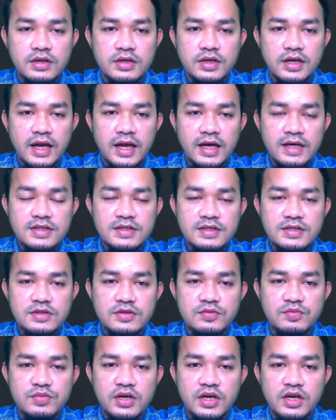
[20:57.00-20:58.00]
class
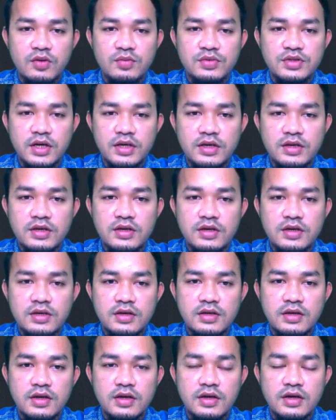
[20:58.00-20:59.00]
to be an object.
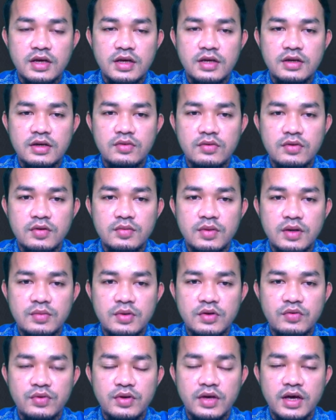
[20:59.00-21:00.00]
And then
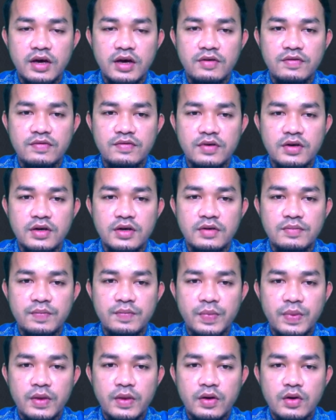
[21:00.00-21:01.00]
remember we have
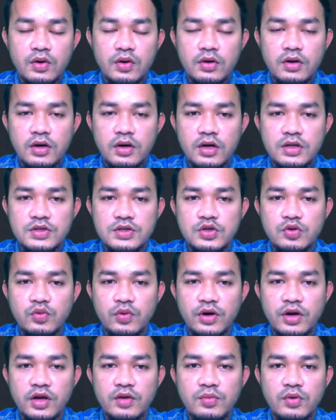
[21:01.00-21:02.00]
two
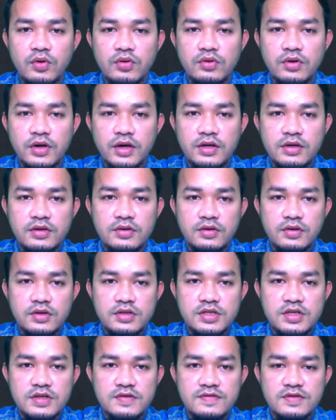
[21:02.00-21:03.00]
variable, right?
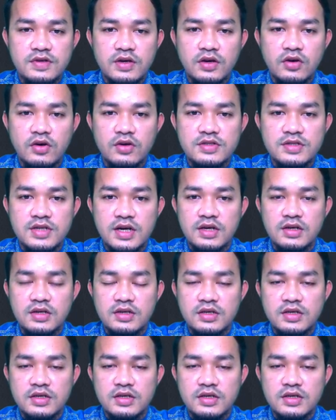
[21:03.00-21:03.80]
Receive the construct,